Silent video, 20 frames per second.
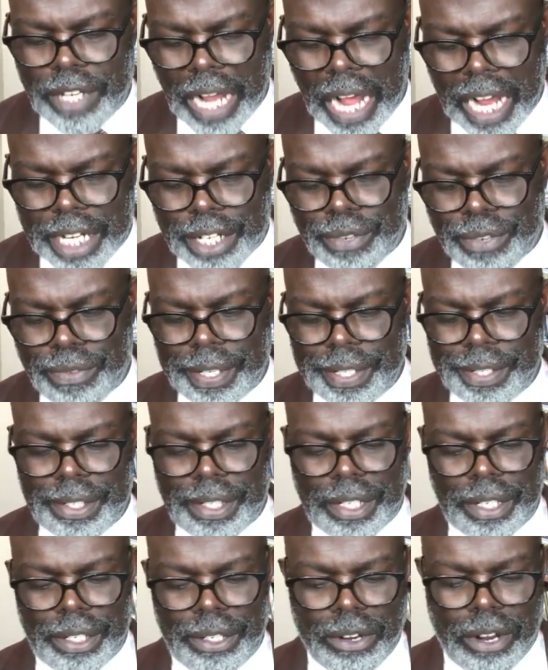
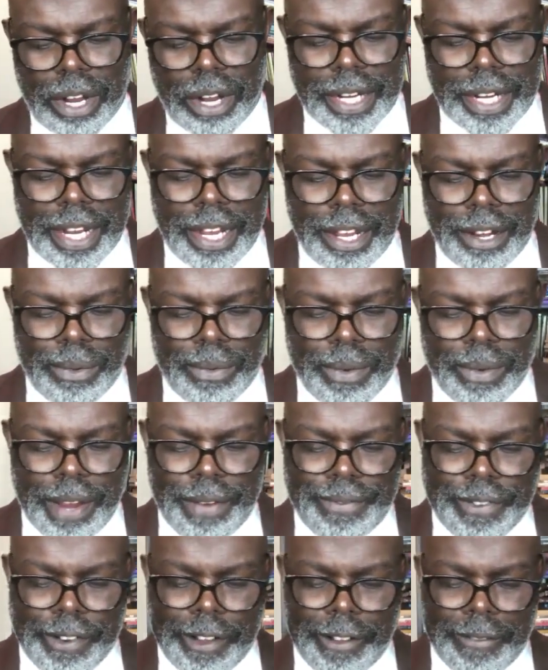doctrines you ought to get
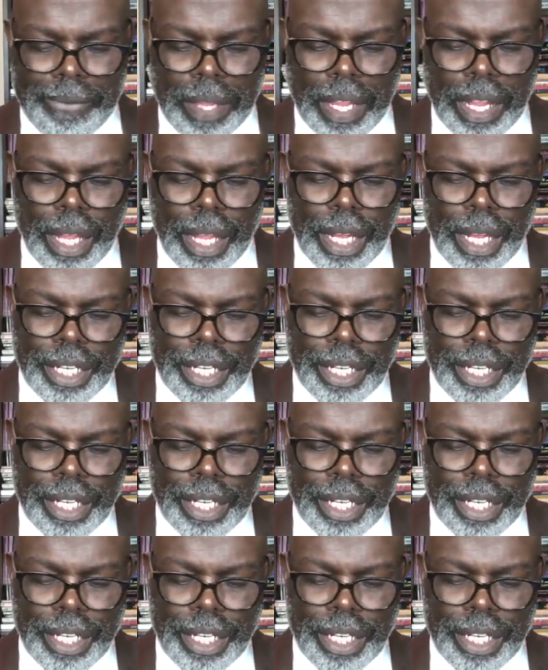away from,